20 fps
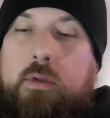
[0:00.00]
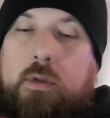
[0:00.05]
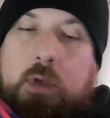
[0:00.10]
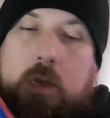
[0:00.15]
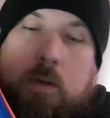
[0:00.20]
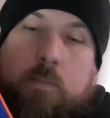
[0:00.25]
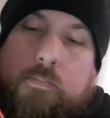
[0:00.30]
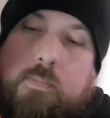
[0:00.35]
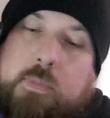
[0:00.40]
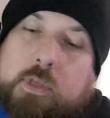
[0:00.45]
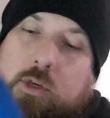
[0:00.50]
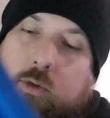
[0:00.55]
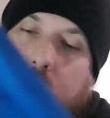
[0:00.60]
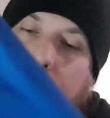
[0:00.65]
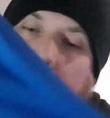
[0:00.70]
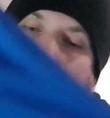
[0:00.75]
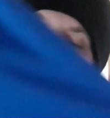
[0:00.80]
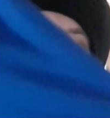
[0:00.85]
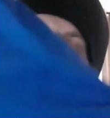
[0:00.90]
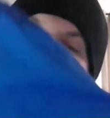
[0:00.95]
This
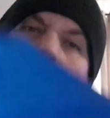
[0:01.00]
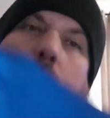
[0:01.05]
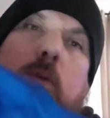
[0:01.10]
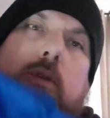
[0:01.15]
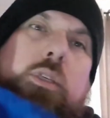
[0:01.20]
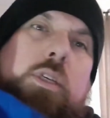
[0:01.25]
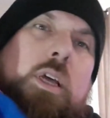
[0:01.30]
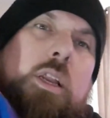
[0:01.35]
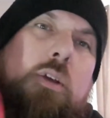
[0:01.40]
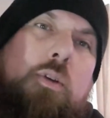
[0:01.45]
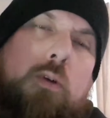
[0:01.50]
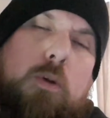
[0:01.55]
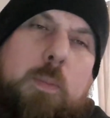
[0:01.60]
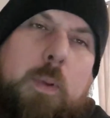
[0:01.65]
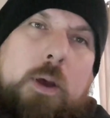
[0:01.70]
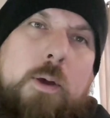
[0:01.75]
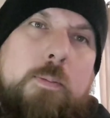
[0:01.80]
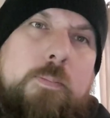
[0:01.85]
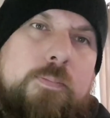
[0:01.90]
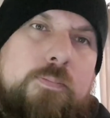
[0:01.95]
was the one I was telling you
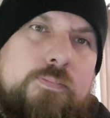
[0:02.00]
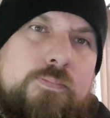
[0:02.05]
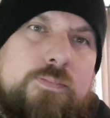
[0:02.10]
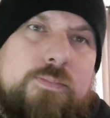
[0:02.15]
about.